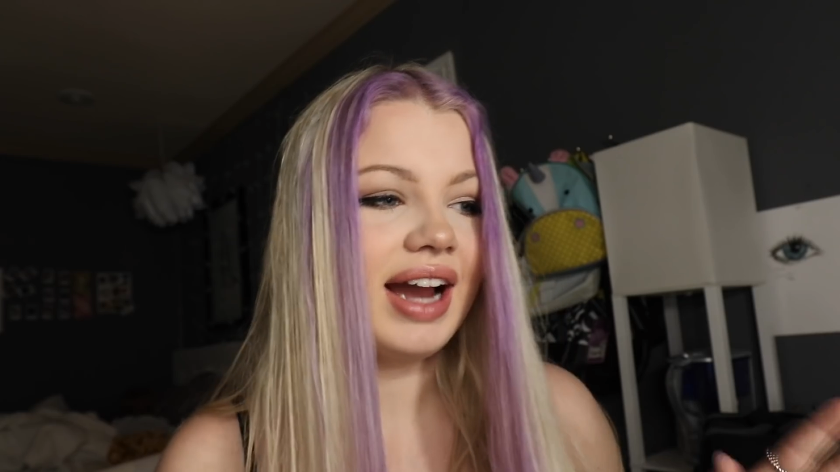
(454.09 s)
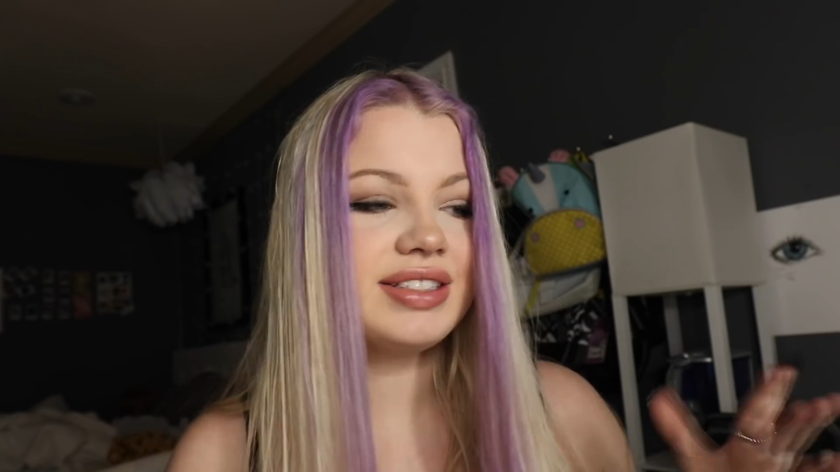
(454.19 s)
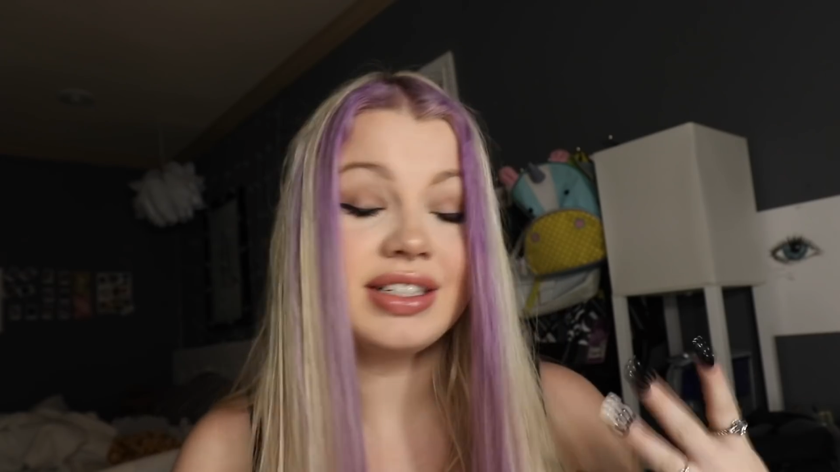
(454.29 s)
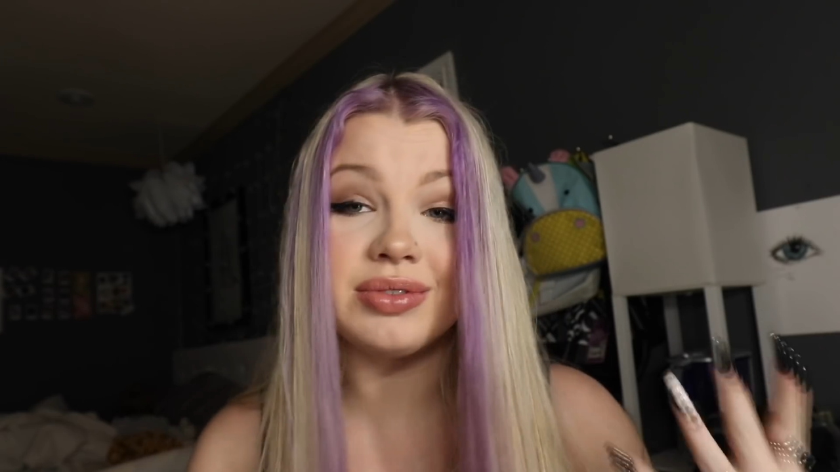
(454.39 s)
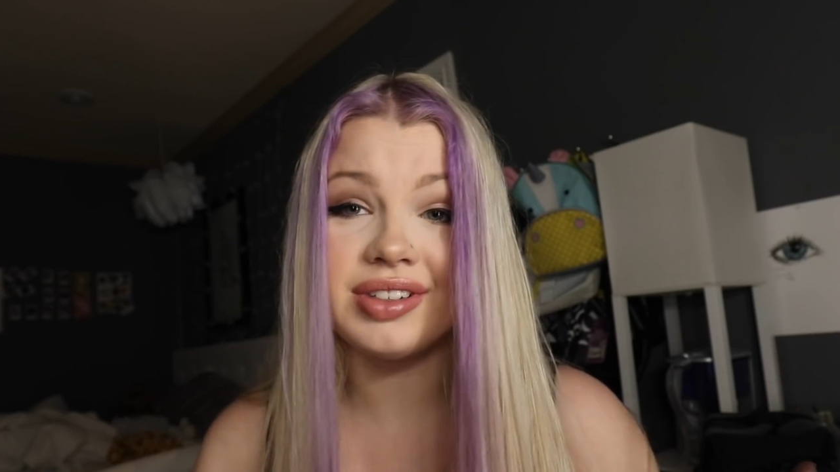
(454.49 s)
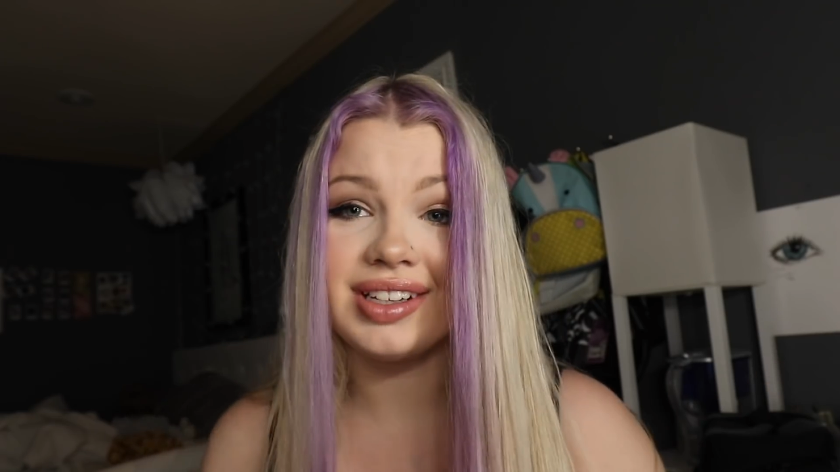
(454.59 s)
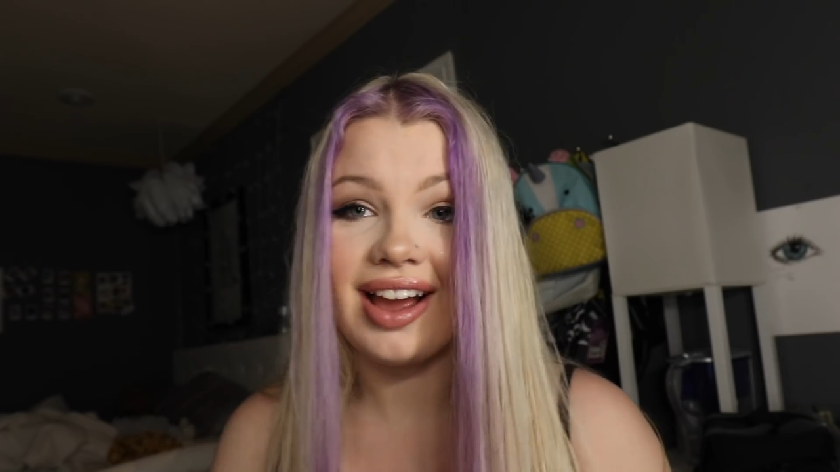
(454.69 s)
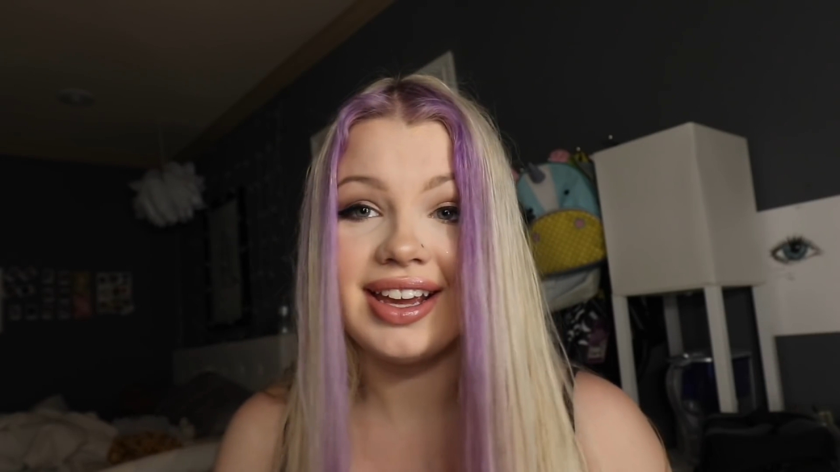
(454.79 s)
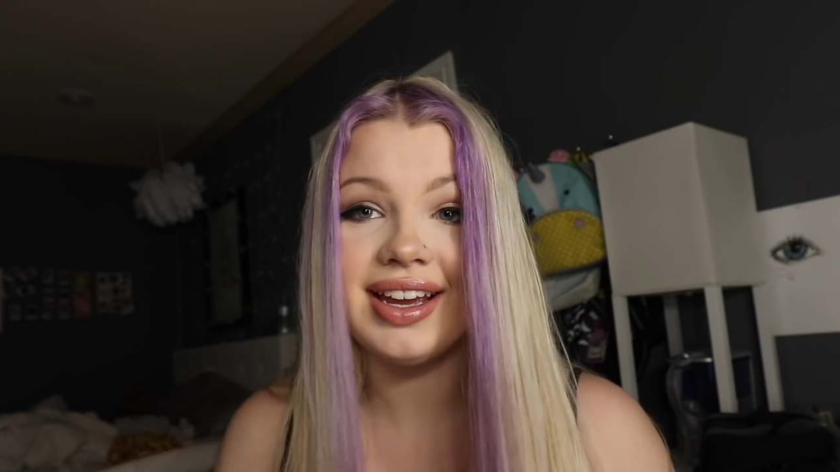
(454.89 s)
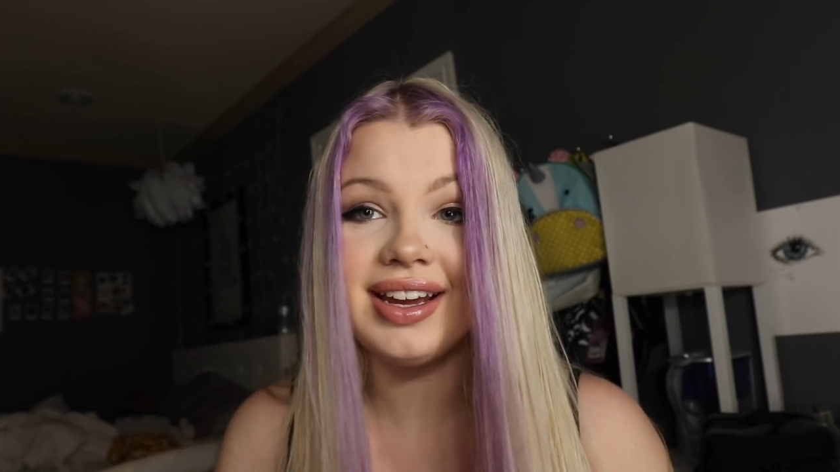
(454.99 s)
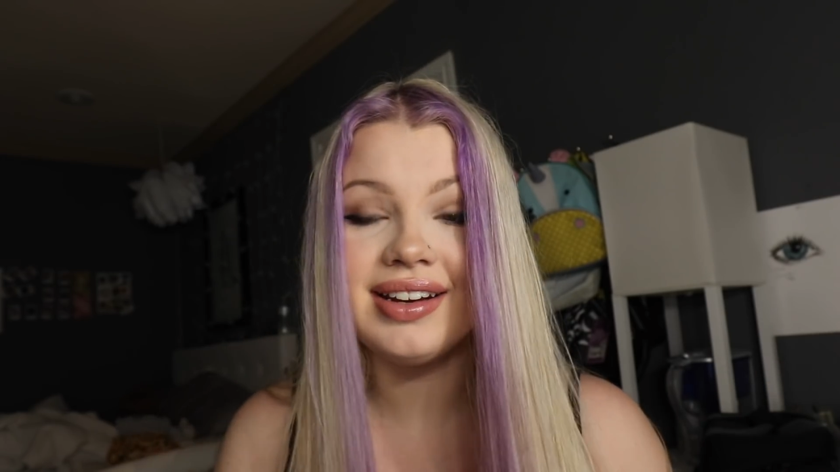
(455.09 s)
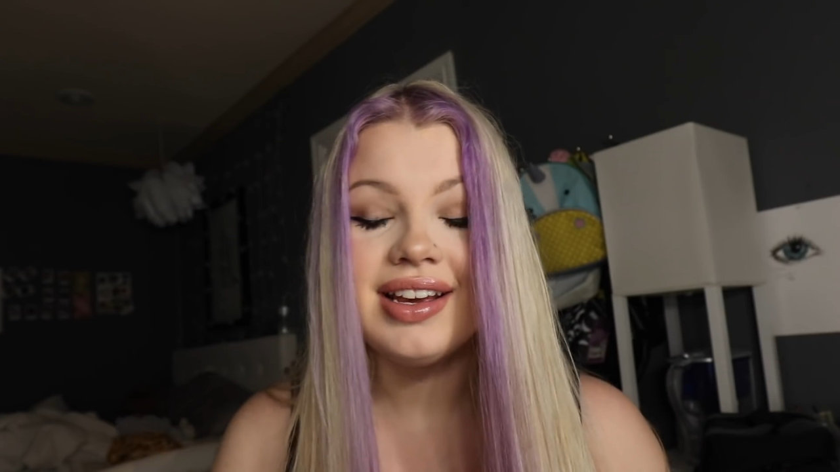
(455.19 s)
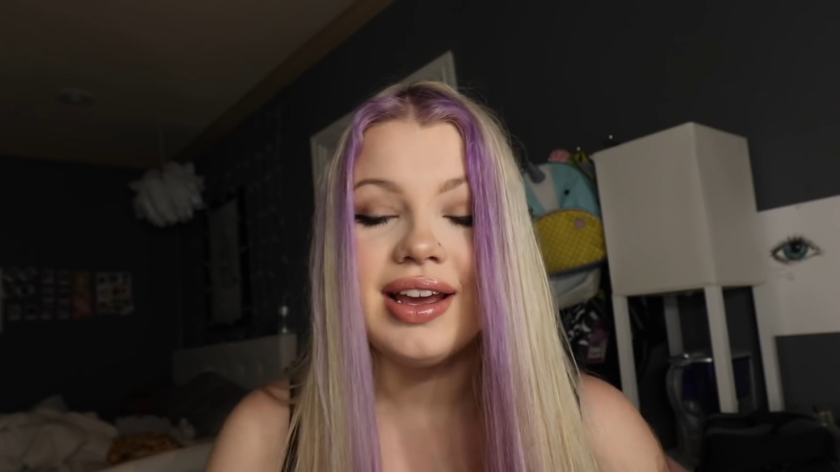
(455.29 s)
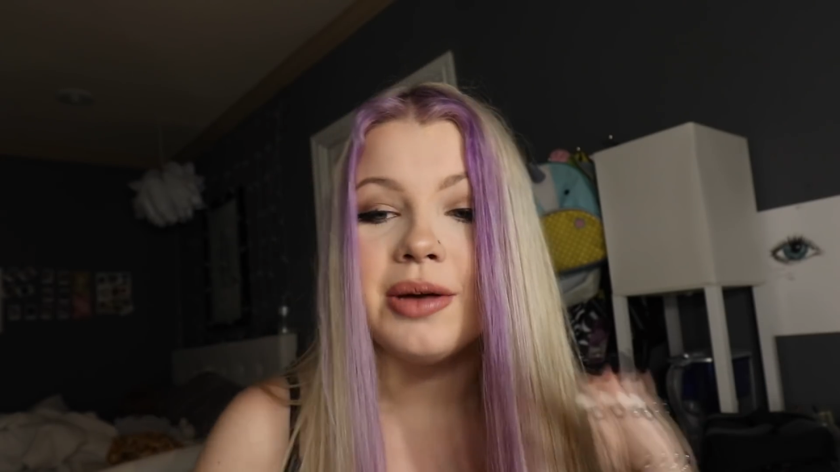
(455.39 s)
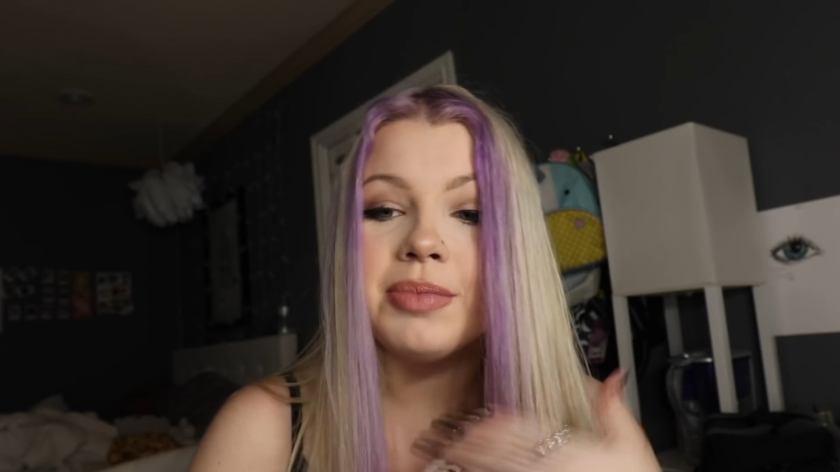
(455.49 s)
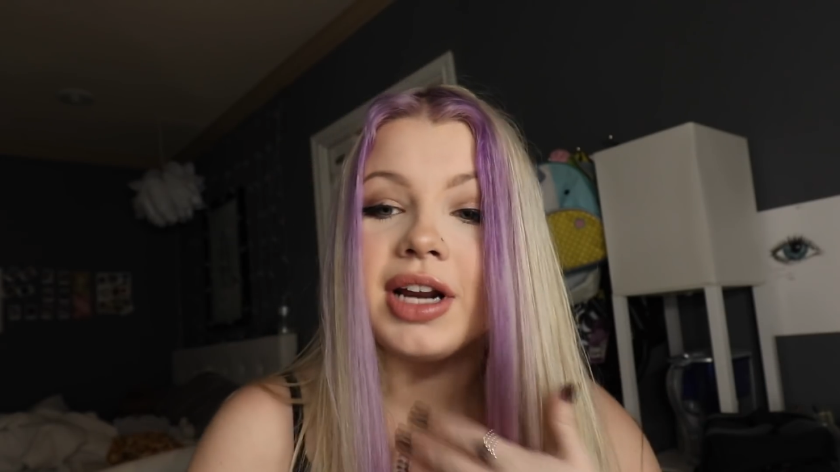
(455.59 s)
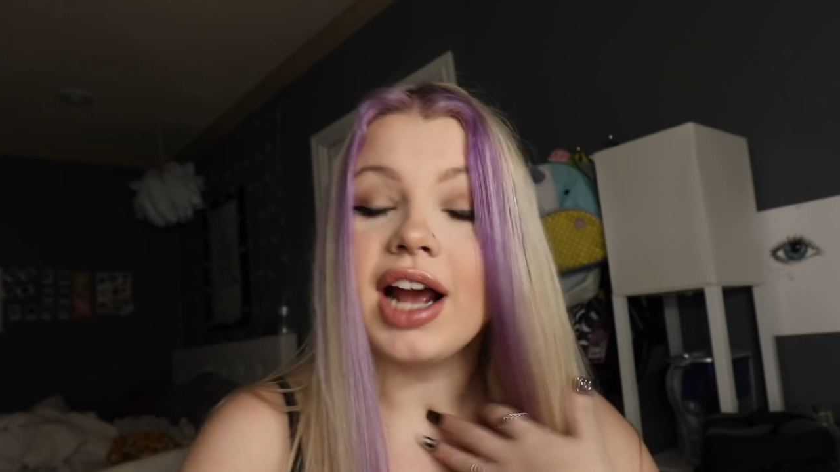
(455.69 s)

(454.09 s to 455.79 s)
I didn't really like it, but